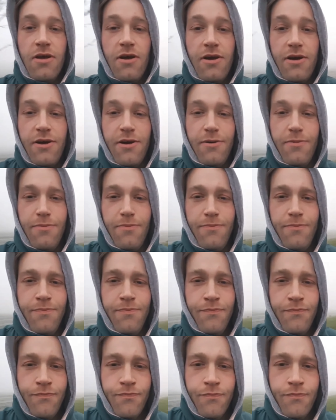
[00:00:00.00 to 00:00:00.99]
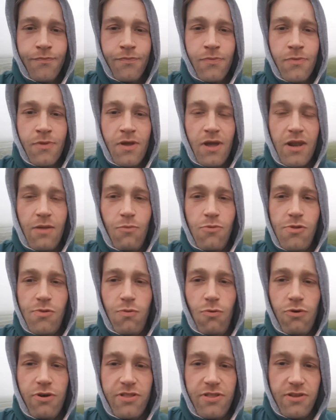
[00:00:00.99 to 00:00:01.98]
more videos
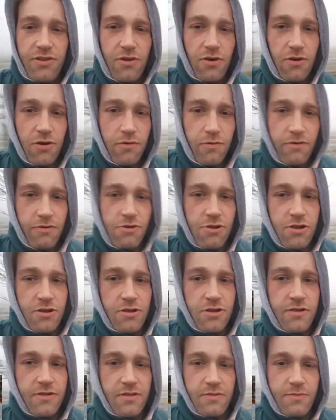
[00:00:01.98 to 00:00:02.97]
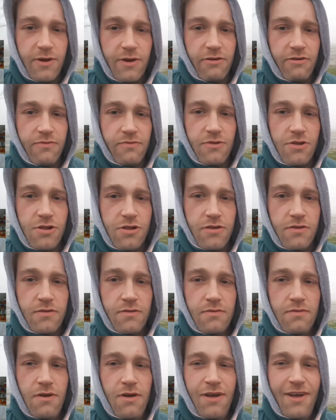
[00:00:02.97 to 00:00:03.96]
like this. And
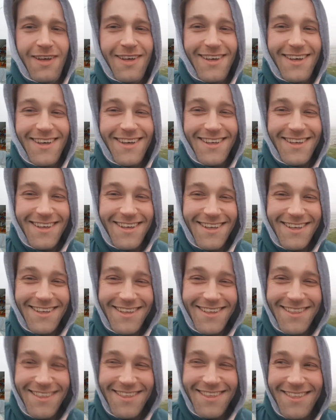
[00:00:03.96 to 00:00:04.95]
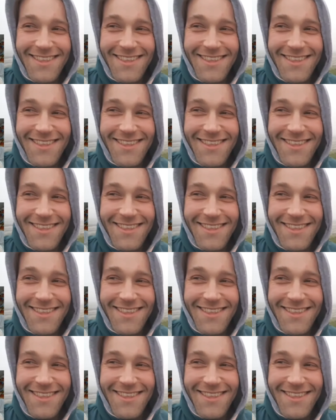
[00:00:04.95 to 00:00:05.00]
it's been very